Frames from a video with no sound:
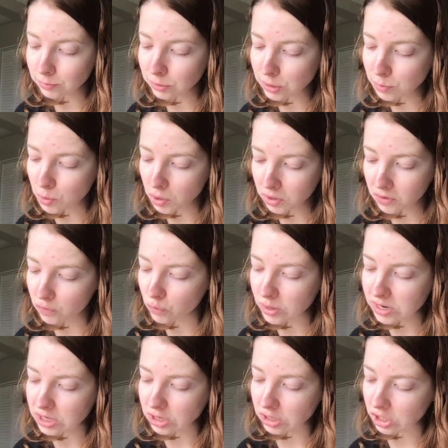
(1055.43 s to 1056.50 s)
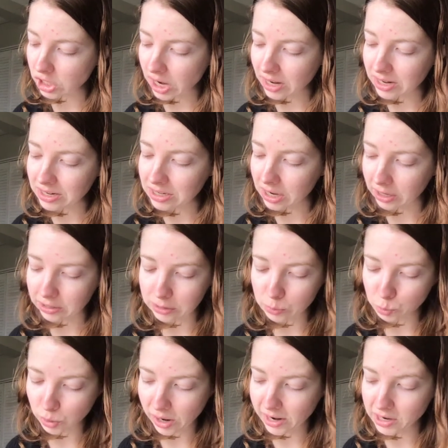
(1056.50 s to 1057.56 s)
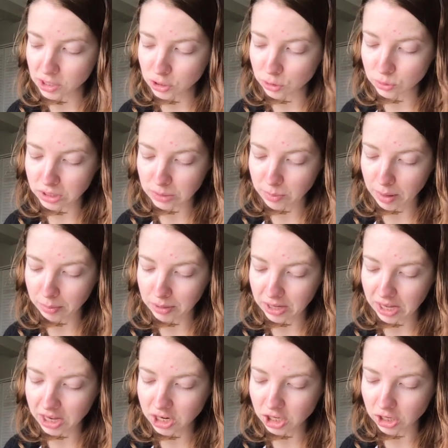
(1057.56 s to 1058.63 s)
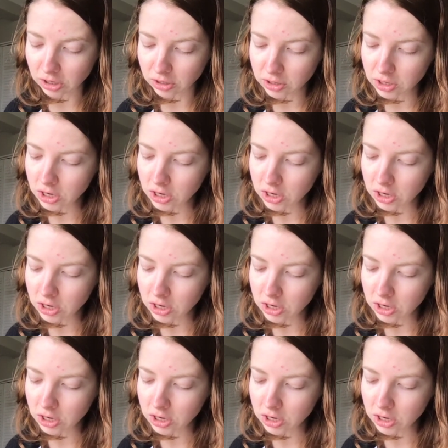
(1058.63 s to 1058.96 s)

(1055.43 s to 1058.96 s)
support of research I conducted prior to its publication,